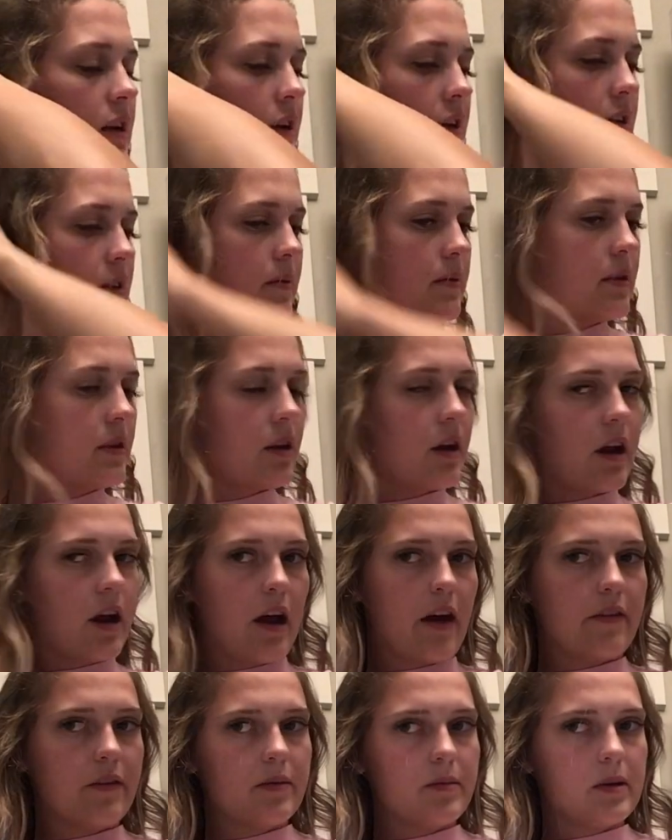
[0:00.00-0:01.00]
Something that I
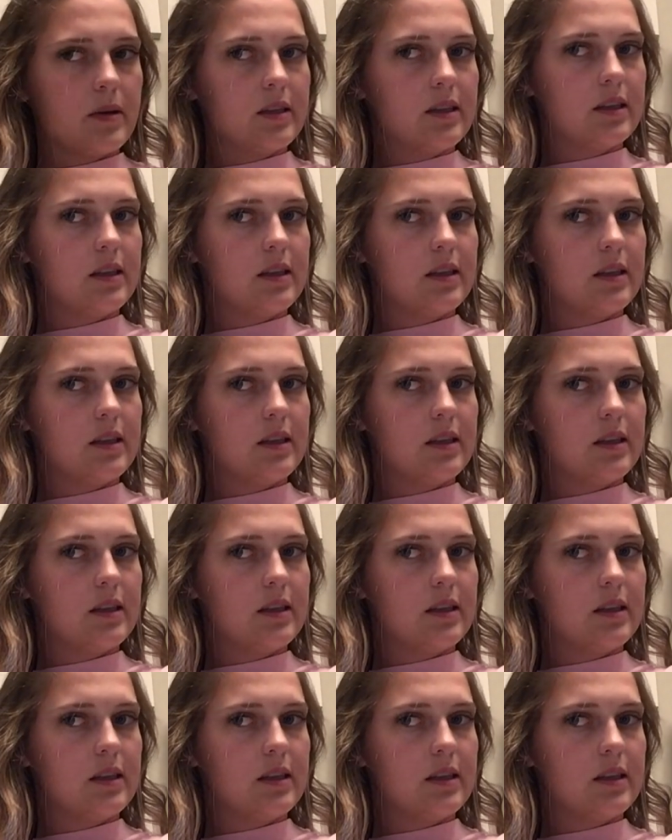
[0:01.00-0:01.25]
haven't been